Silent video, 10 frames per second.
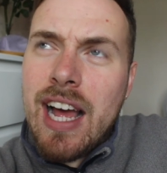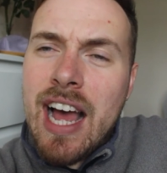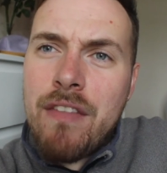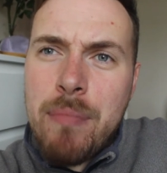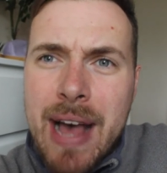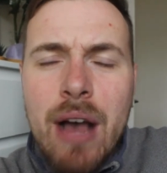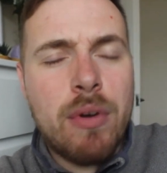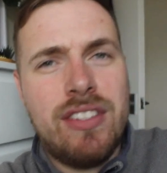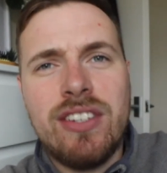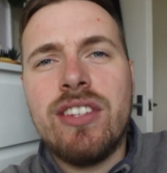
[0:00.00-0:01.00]
have
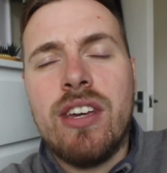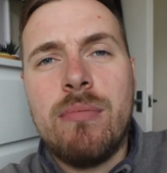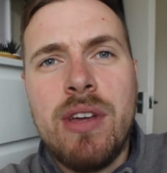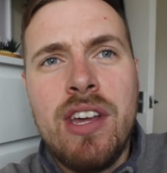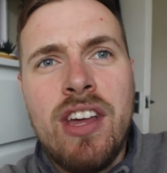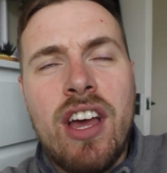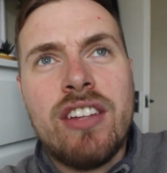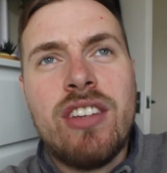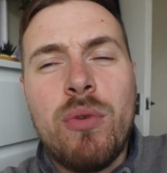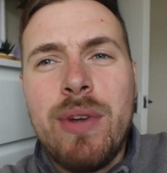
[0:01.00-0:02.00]
power to them.
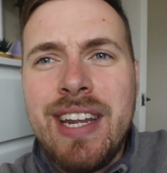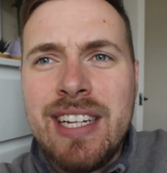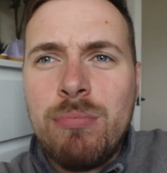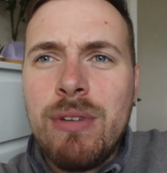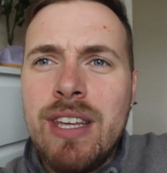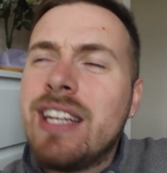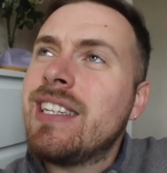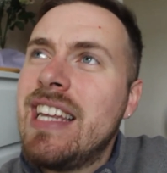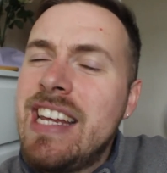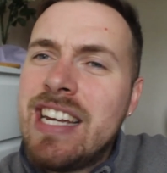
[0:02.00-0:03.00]
And so we need to be, as
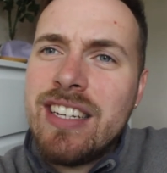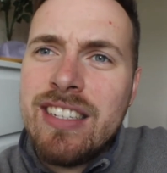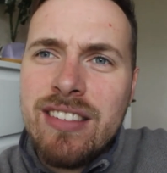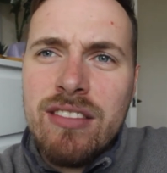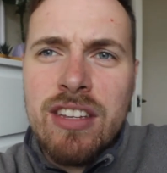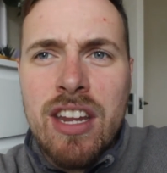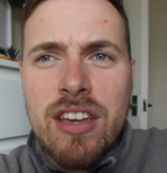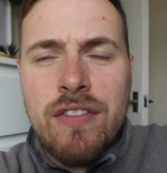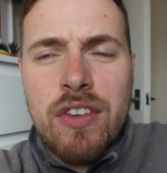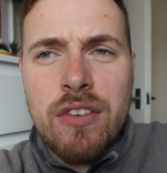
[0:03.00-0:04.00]
leaders, you know,
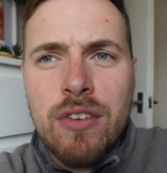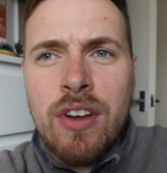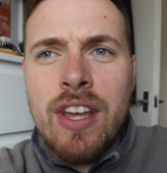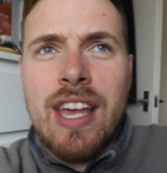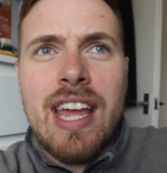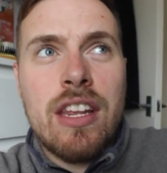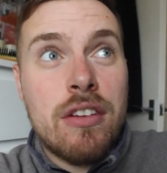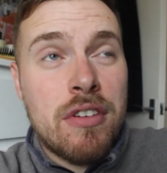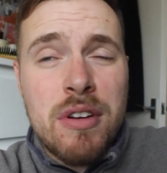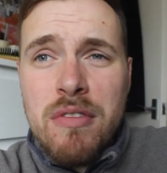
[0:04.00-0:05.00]
if you're in a
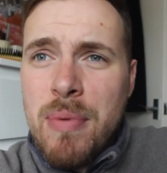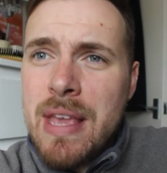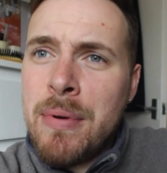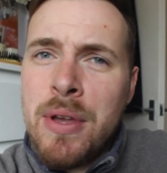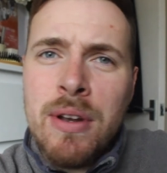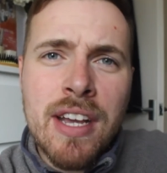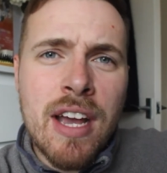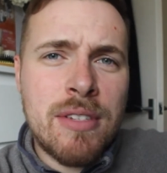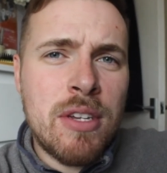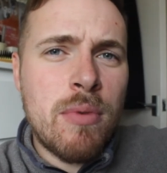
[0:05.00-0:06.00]
group with people who look
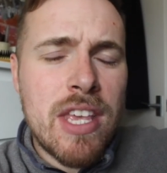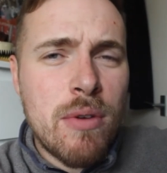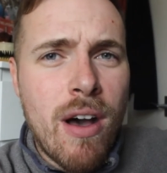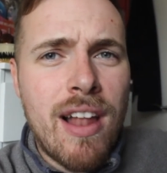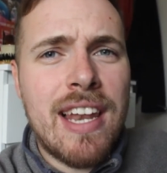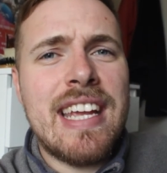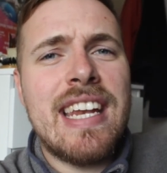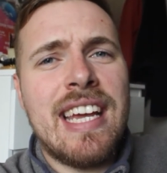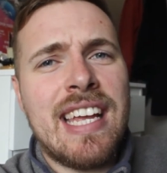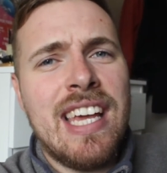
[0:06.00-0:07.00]
up to you where you are
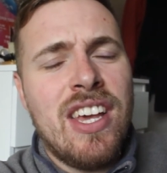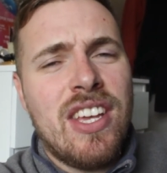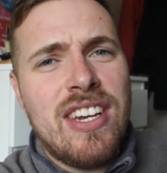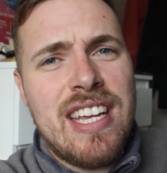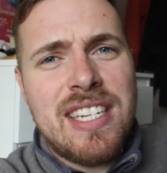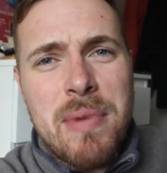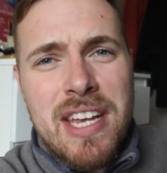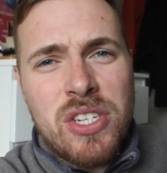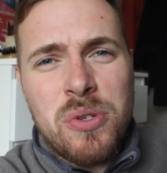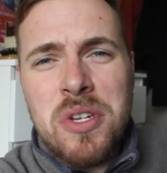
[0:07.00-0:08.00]
leading, you need to
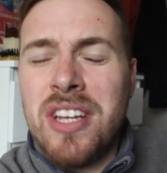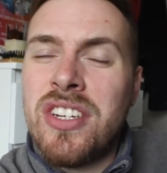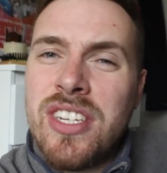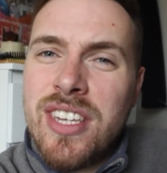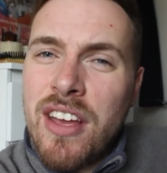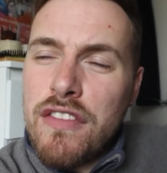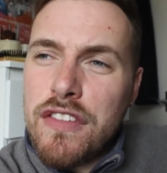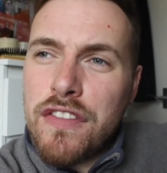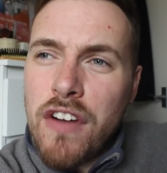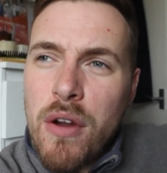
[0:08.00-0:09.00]
make sure you just don't
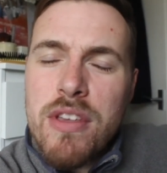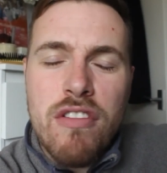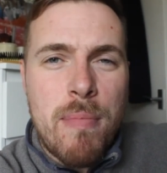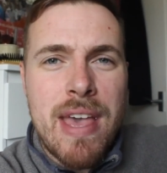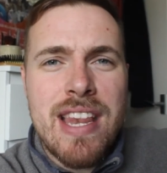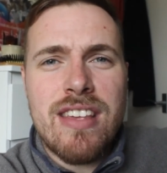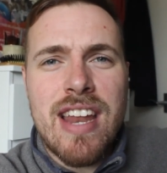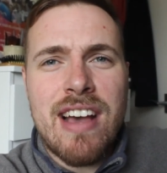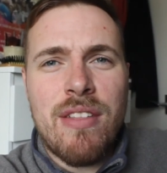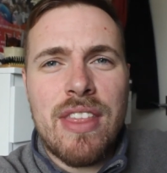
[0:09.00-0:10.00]
throw your opinion
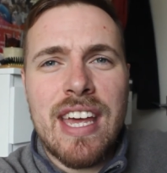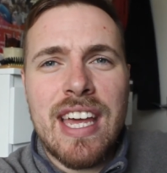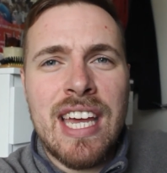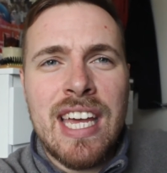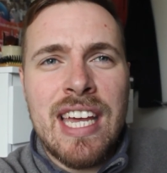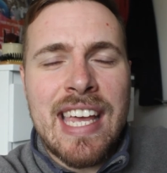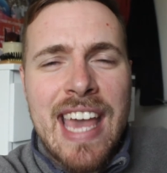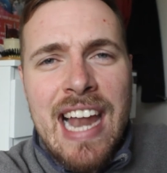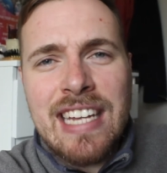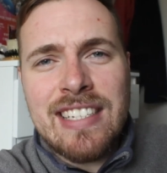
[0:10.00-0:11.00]
out there
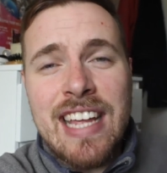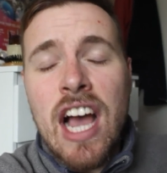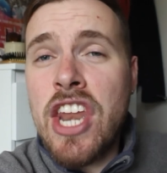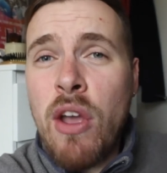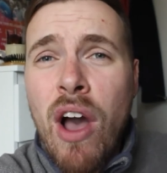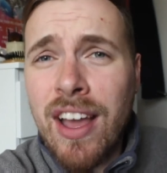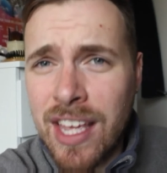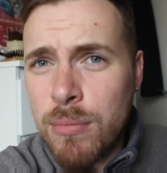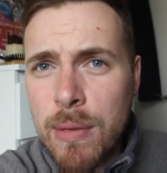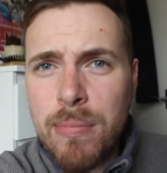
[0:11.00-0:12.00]
carelessly. I know I
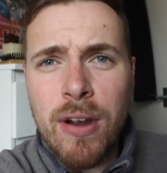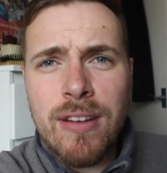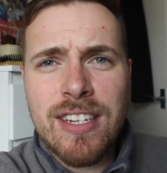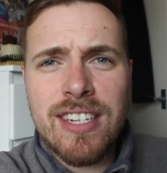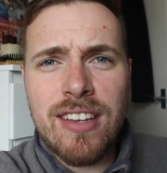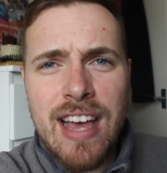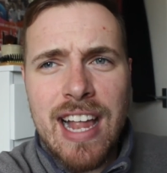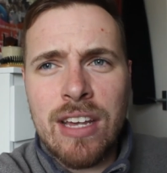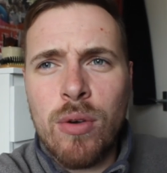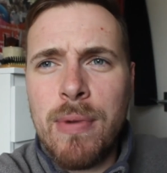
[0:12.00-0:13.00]
can be prone to do
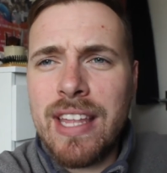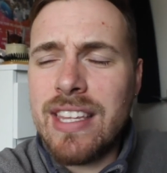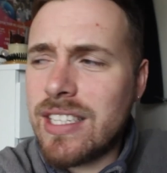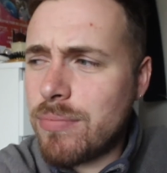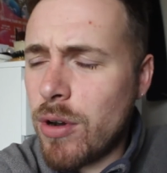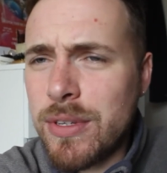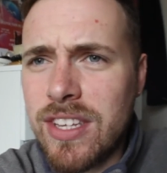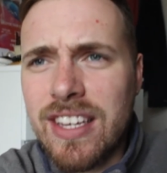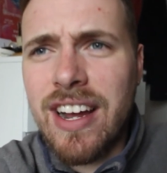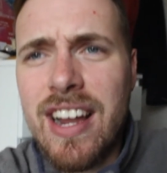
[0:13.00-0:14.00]
that a little bit, and this is probably
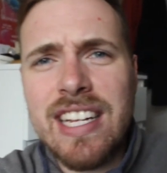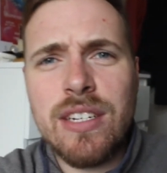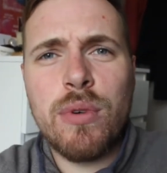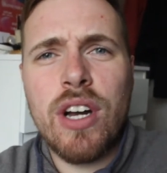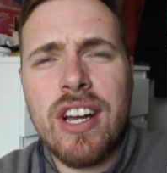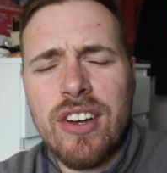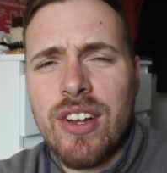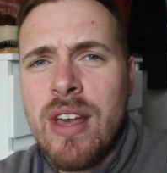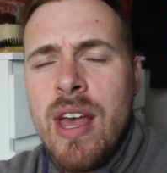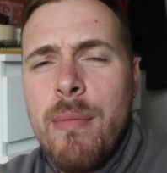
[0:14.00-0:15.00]
something I need to work
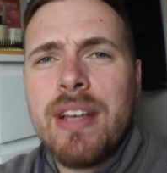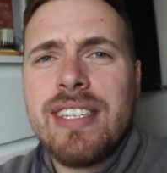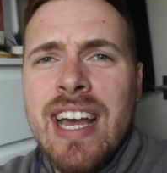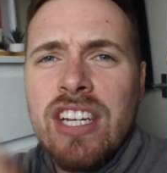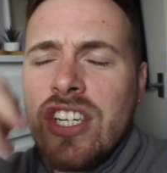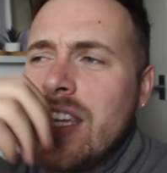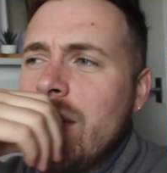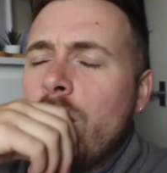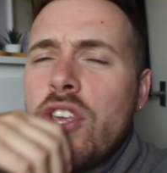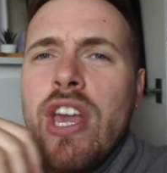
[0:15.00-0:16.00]
on, because actually
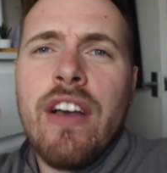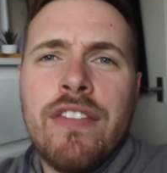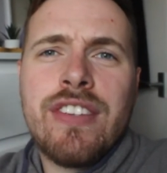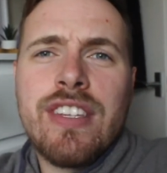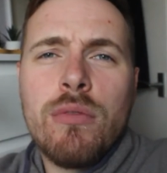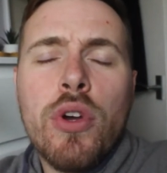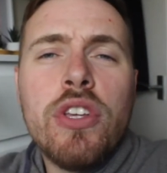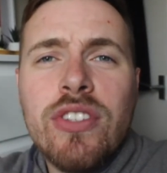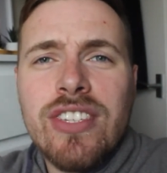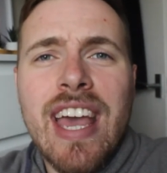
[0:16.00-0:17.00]
what
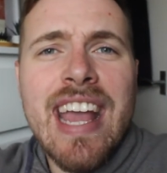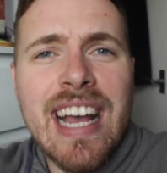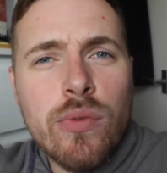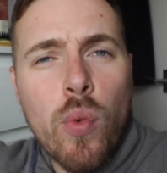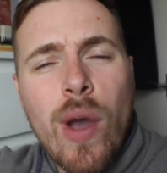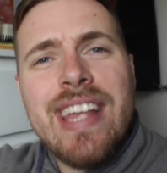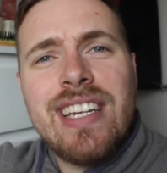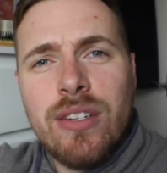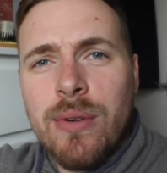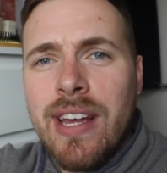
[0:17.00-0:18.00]
you say has
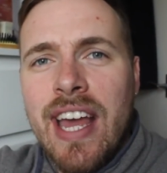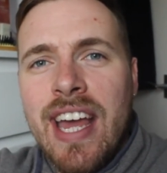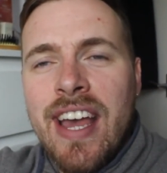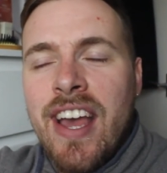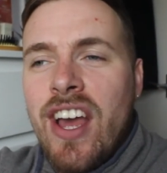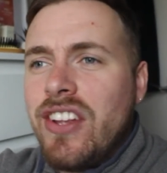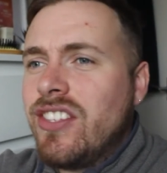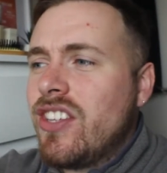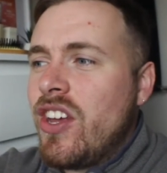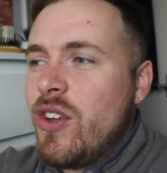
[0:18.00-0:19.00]
weight to it.
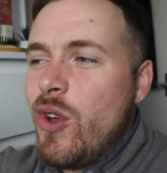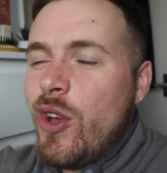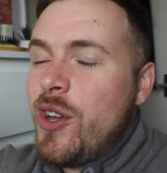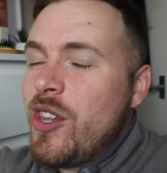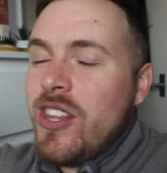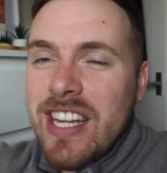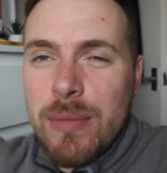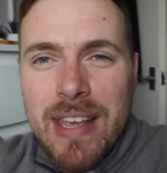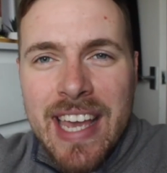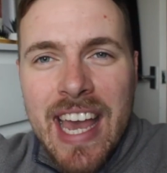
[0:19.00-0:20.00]
And so you need
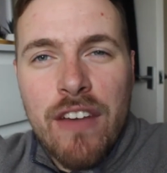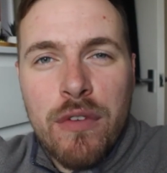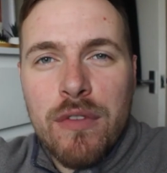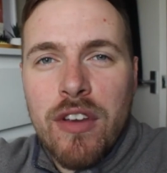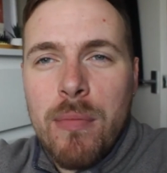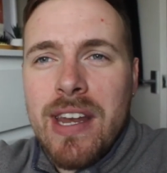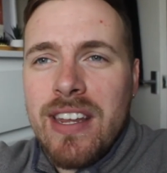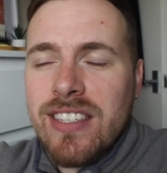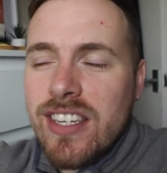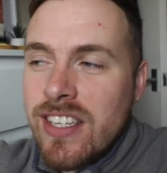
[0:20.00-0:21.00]
to be careful with your
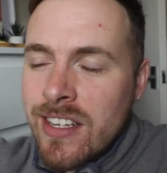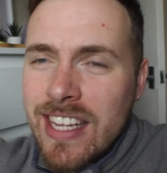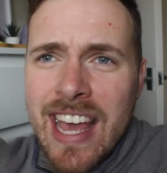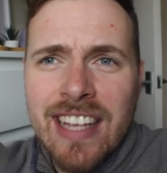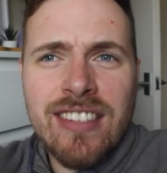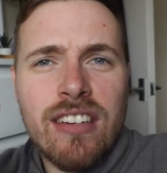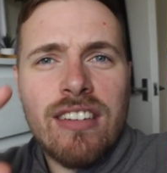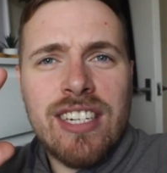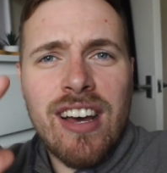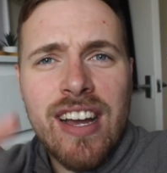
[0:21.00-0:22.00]
opinions, because yes, you're
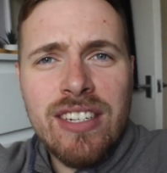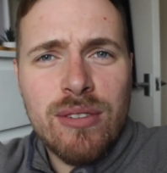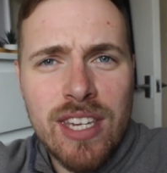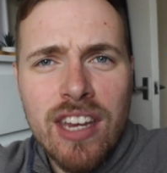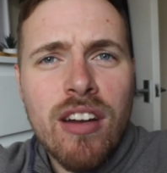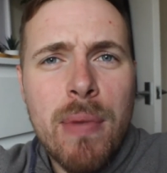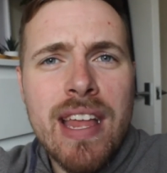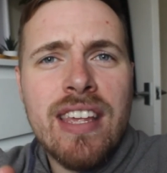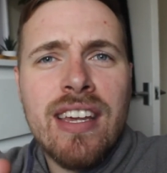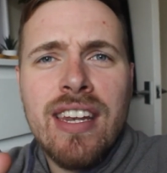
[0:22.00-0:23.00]
entitled to your
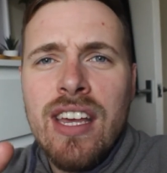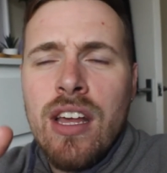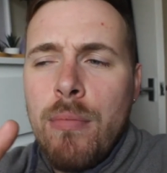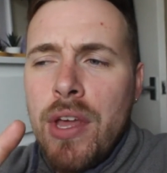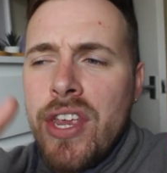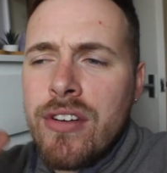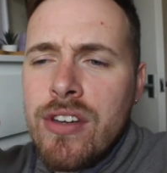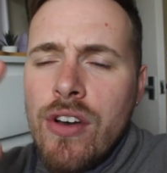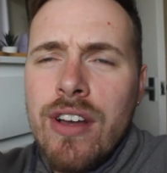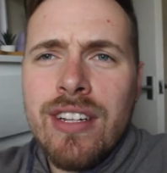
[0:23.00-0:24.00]
opinion, but you're
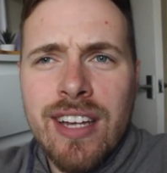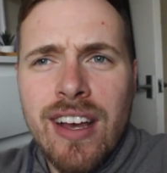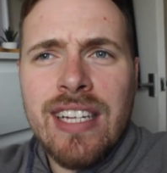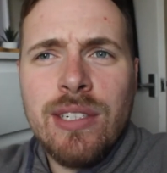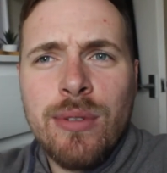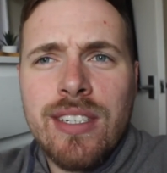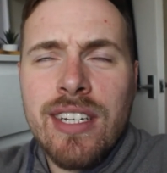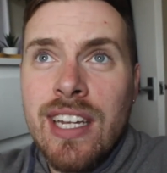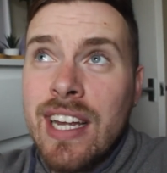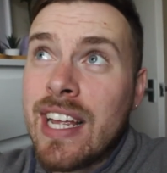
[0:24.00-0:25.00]
not entitled
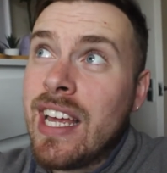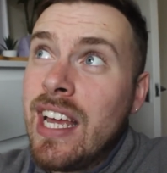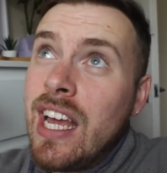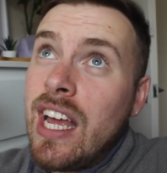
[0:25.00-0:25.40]
to like